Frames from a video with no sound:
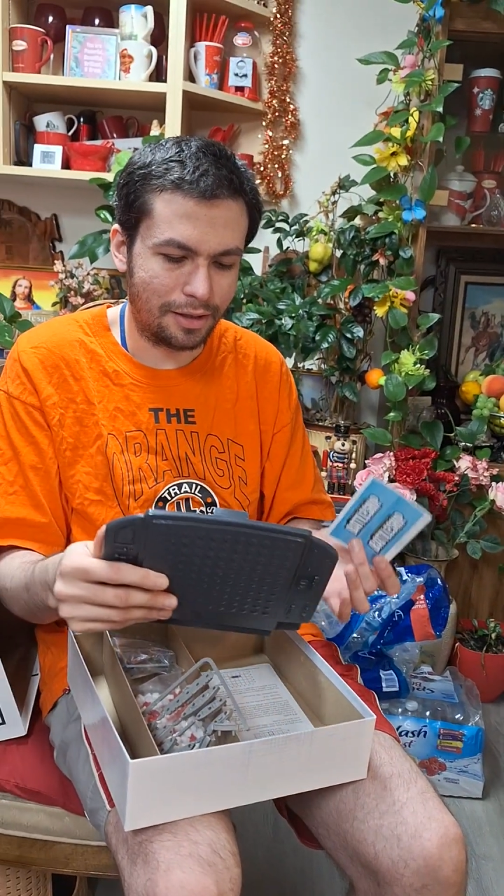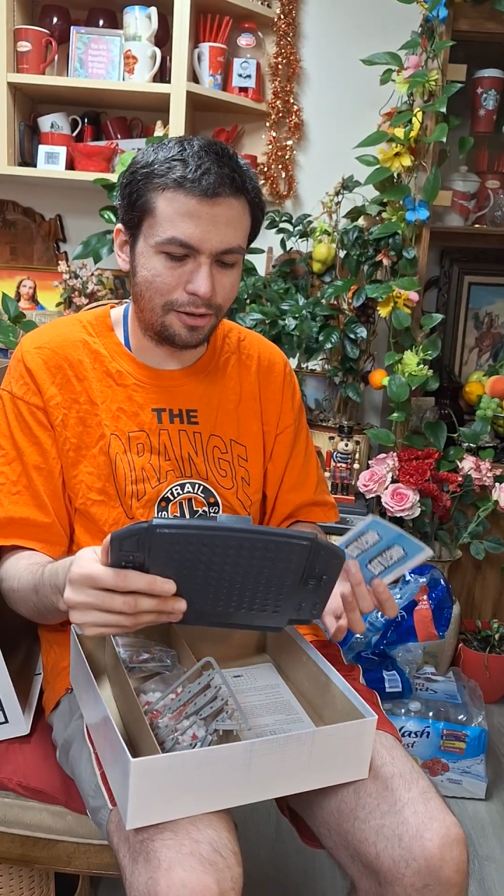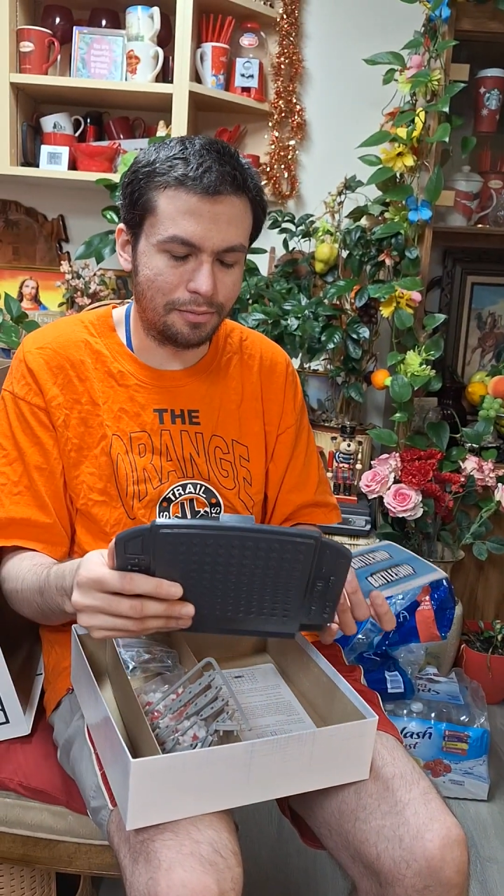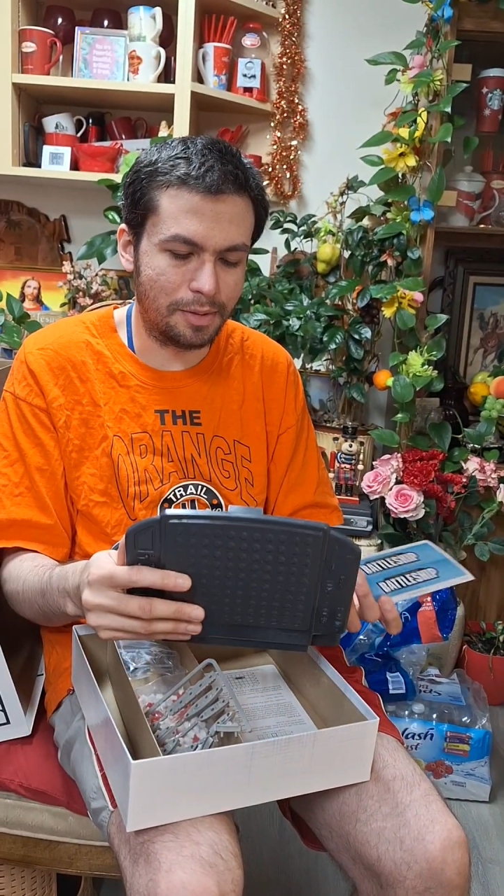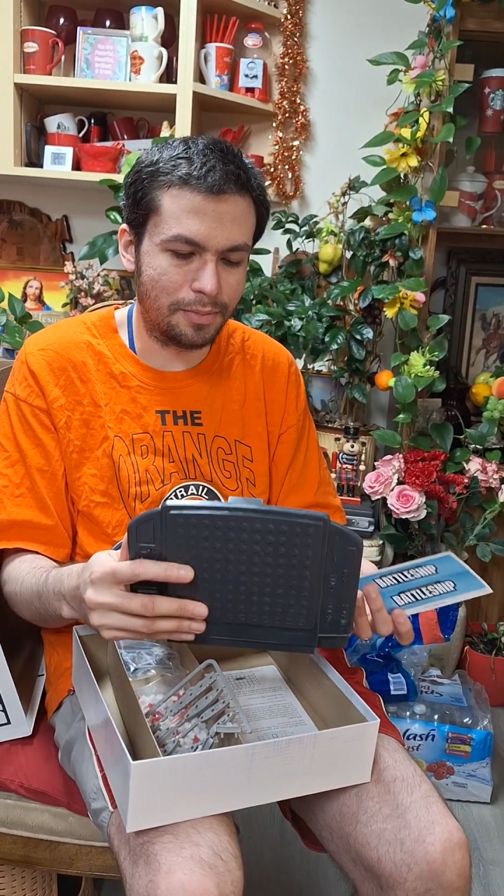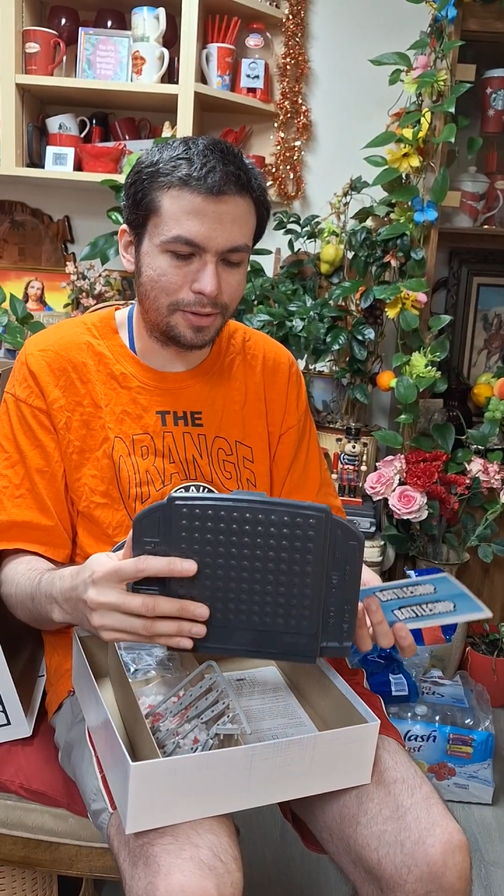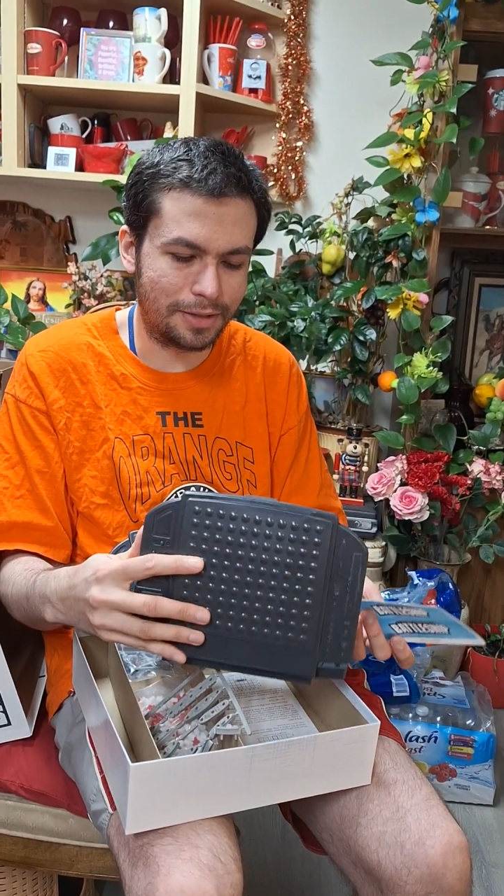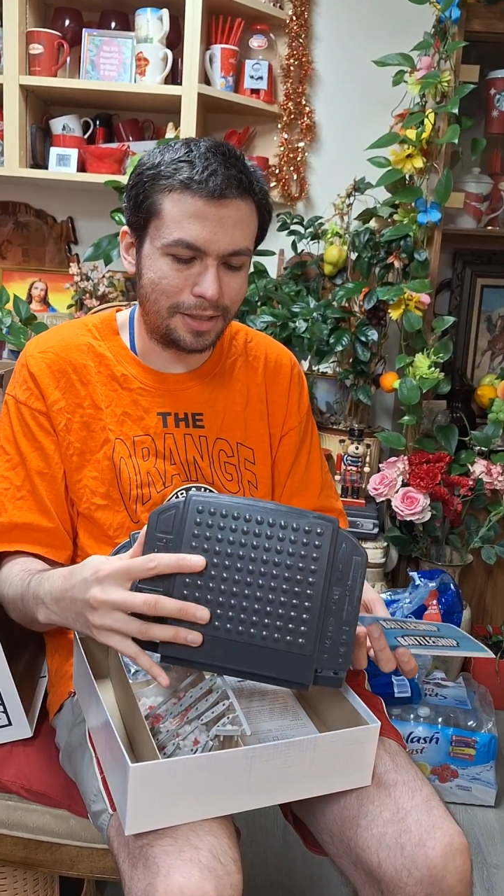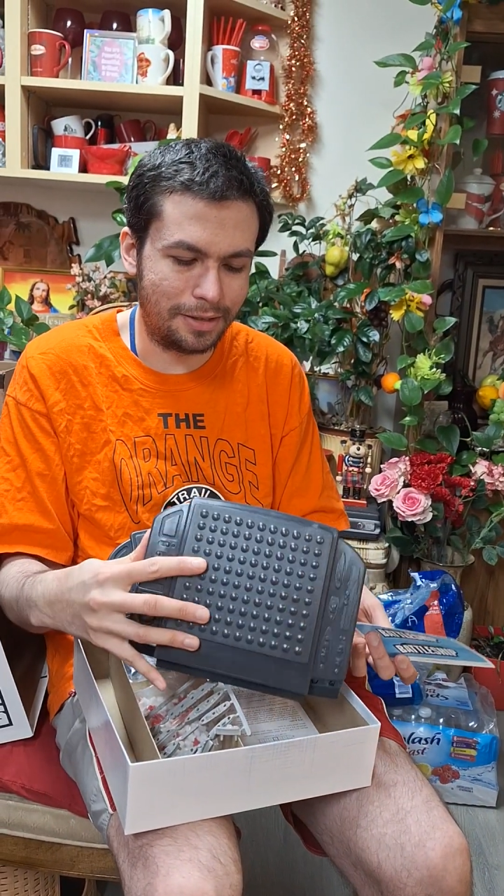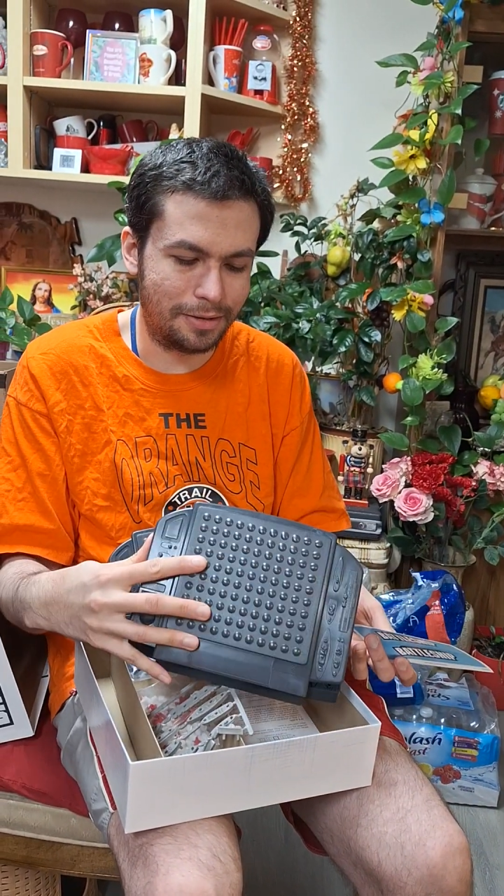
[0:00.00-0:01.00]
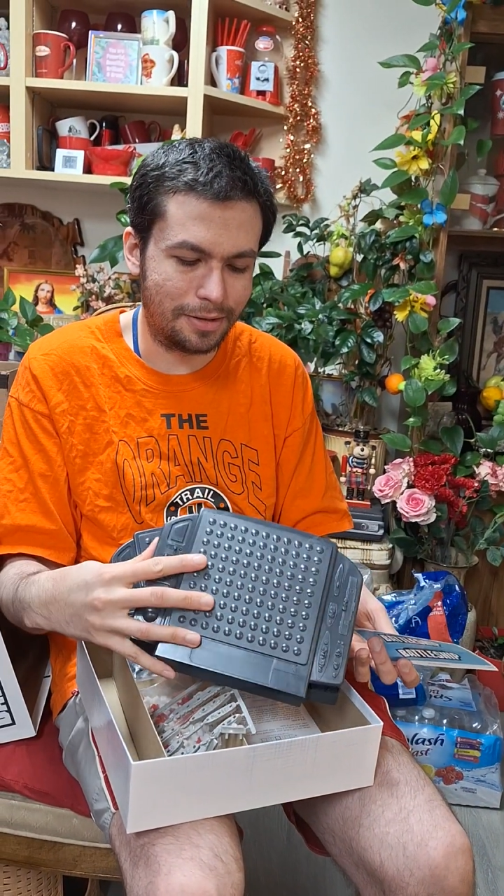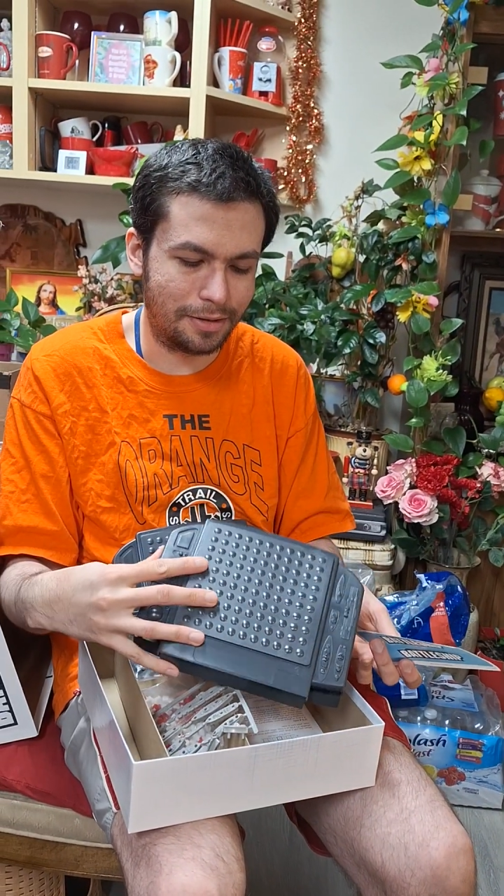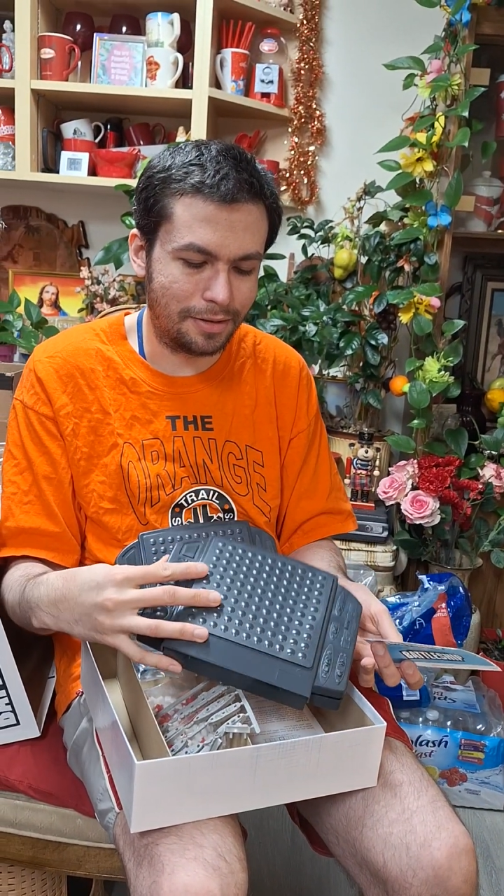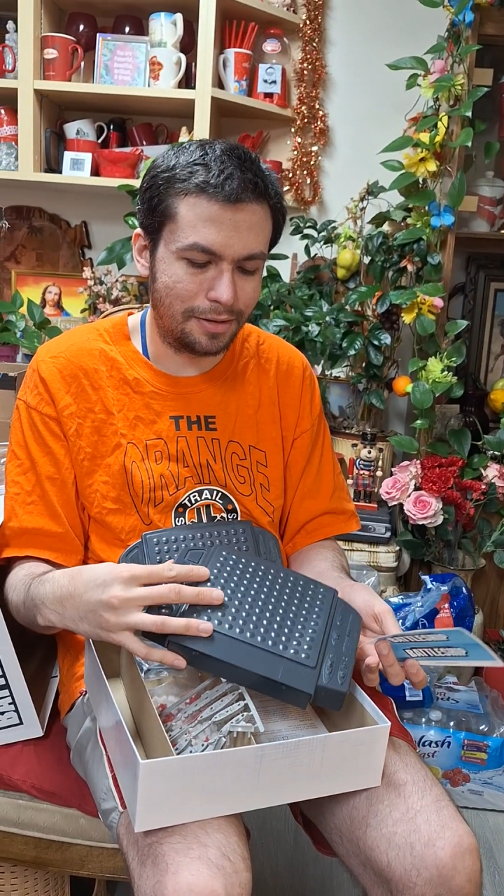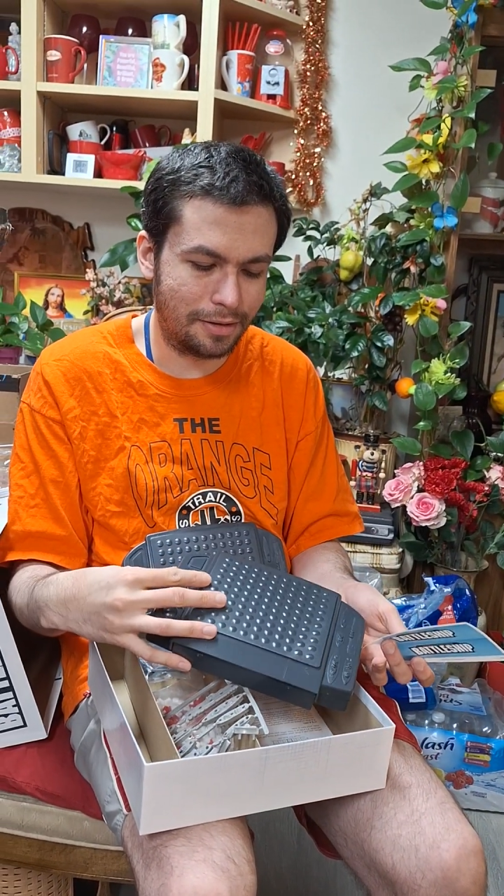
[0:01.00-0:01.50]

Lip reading: remember Dean